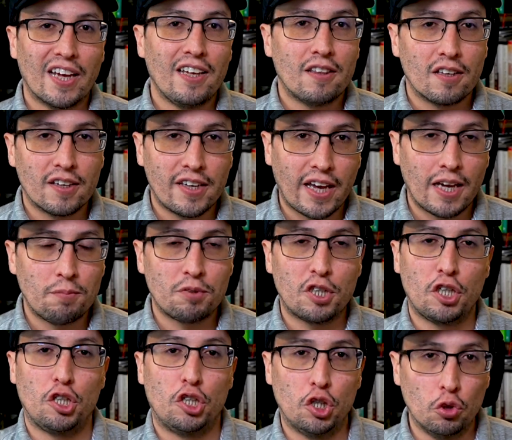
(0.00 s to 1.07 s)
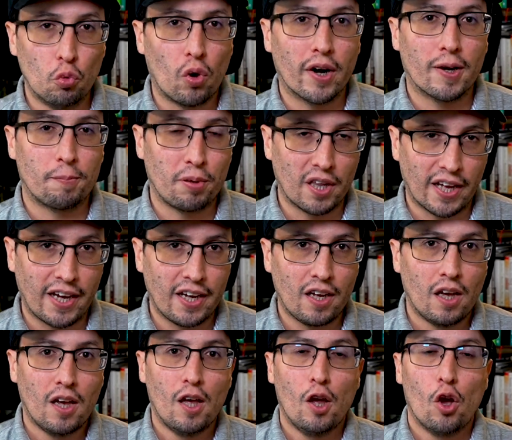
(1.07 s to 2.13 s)
the games that you want to
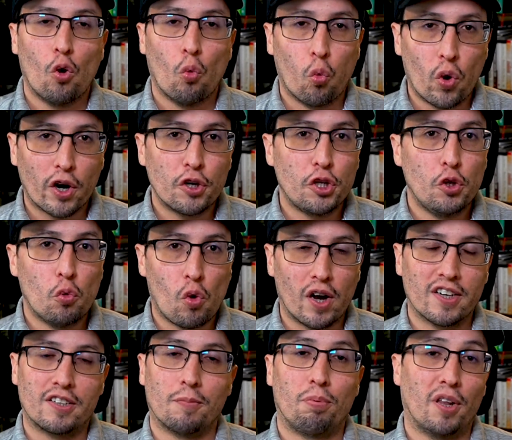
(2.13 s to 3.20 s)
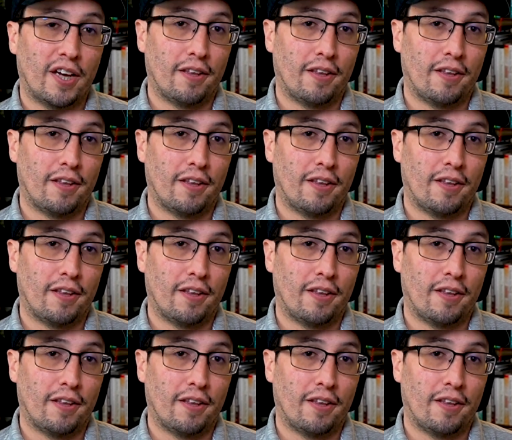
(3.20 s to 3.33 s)
play where you want to play